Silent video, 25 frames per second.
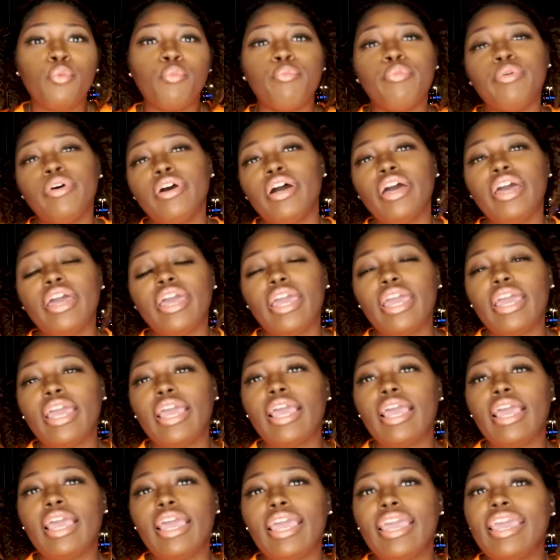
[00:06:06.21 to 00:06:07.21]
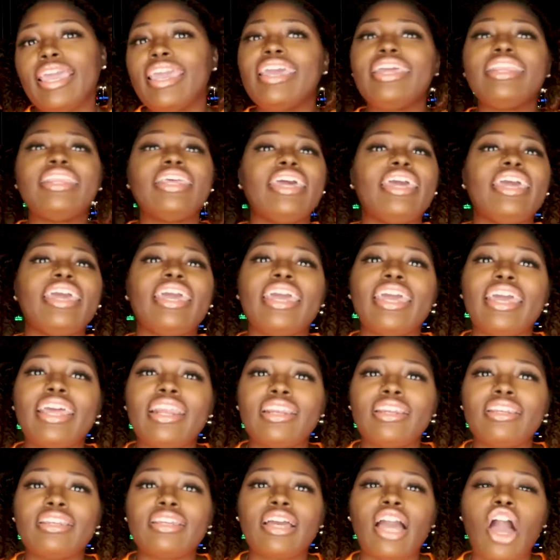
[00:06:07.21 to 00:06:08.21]
but he
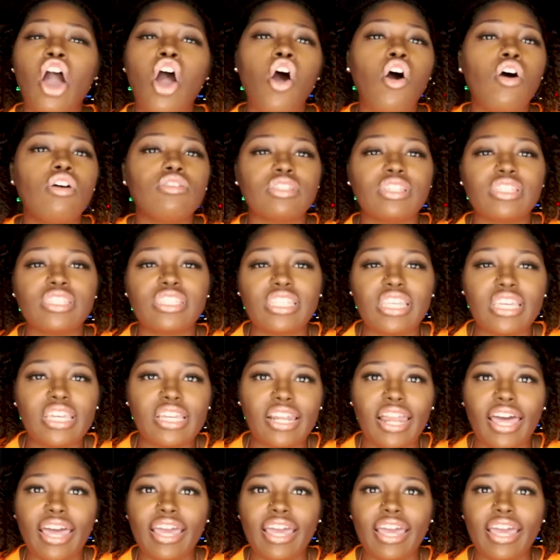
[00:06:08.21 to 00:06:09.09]
didn't cause a scene.